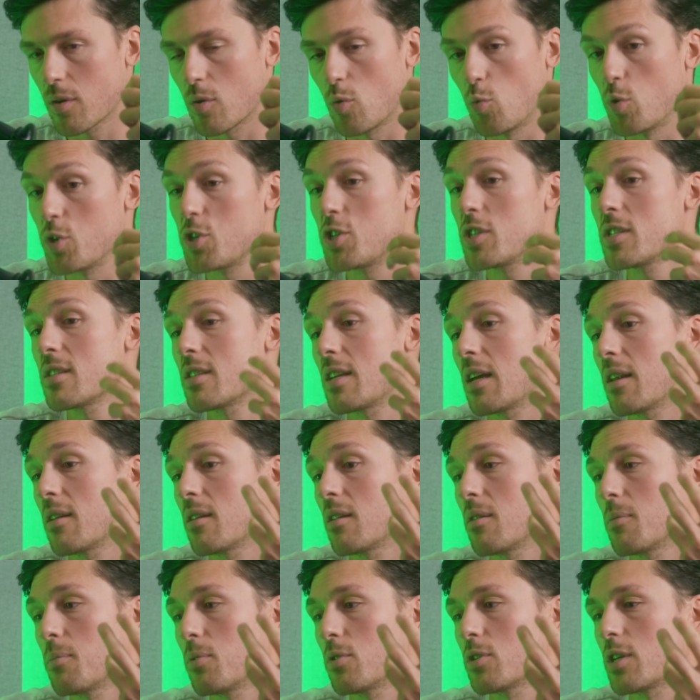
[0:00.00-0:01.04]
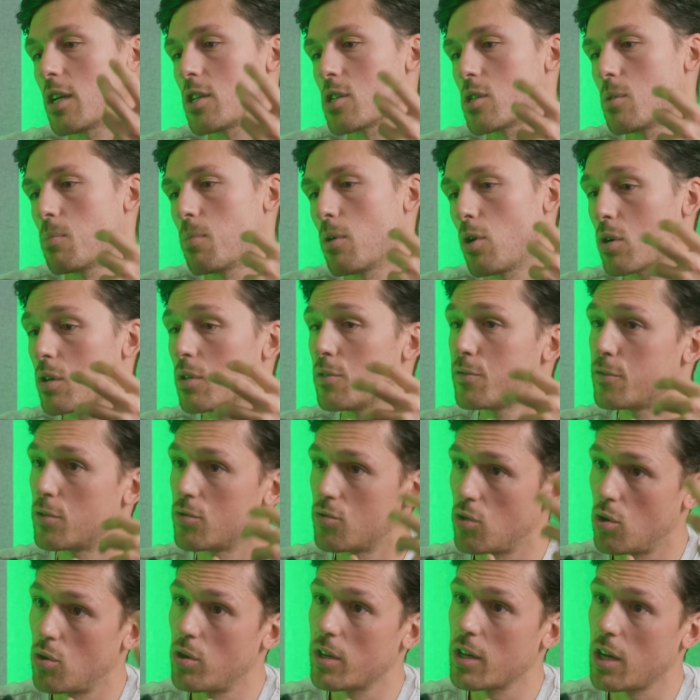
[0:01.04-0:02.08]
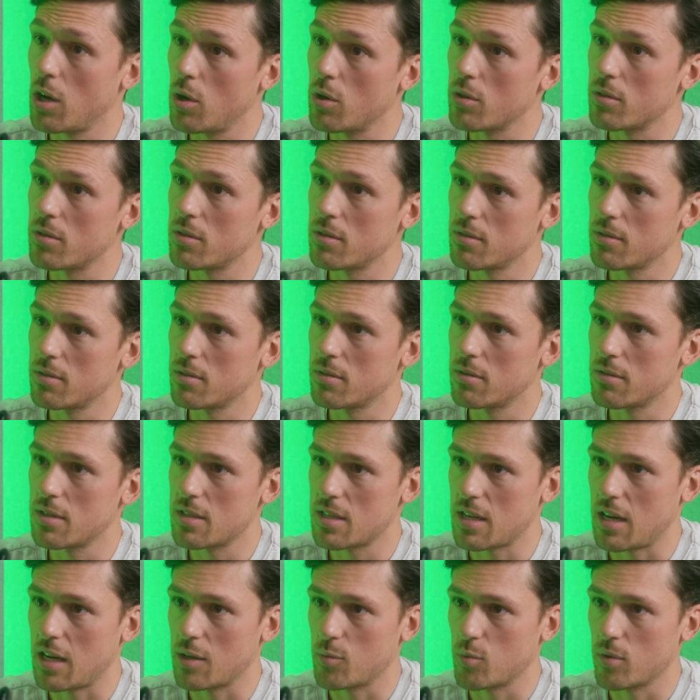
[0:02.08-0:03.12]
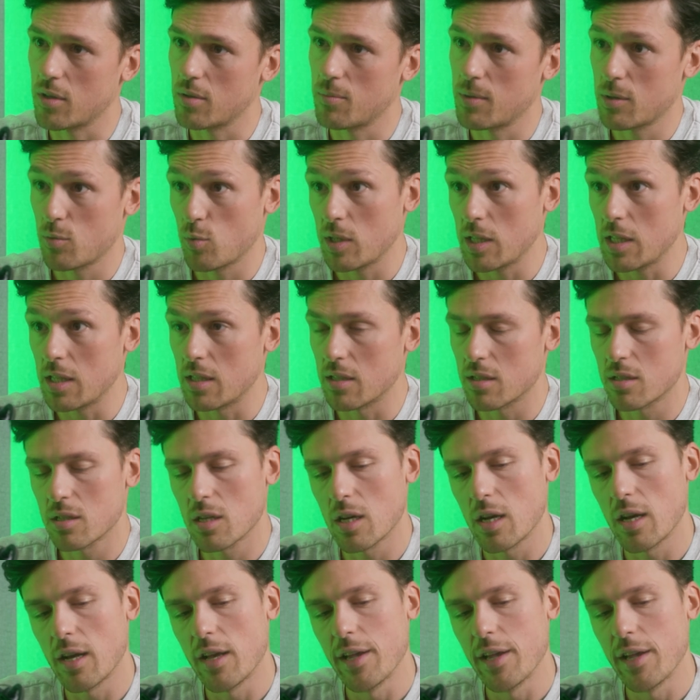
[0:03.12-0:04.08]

which is then a potential blocker for rolling out this hardware, but we need it.